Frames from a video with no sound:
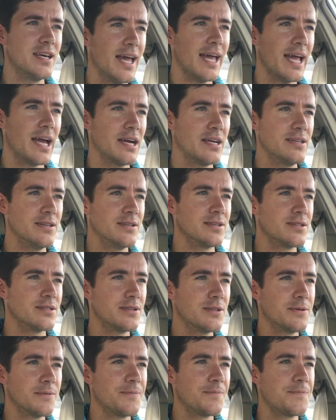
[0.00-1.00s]
And
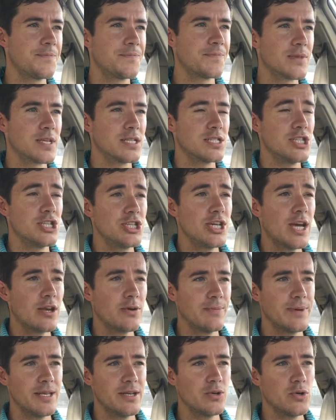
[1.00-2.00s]
it's a
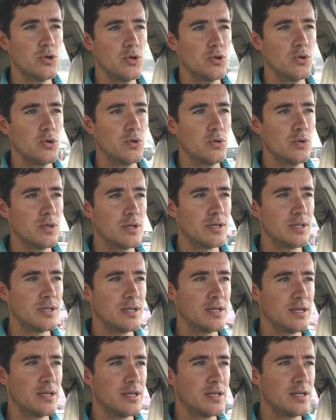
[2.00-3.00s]
gentleman who
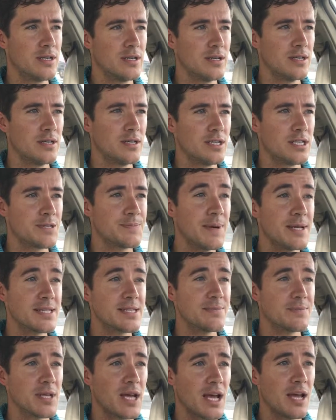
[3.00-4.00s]
spent
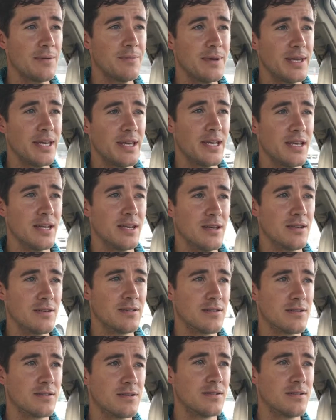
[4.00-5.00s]
some time in
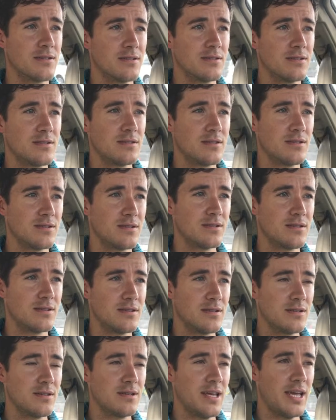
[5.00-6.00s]

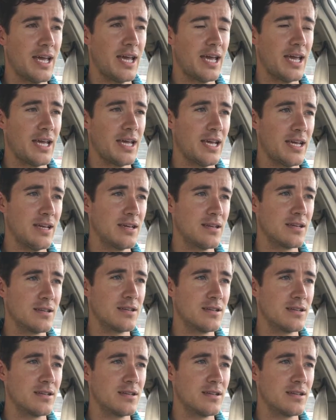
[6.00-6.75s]
a,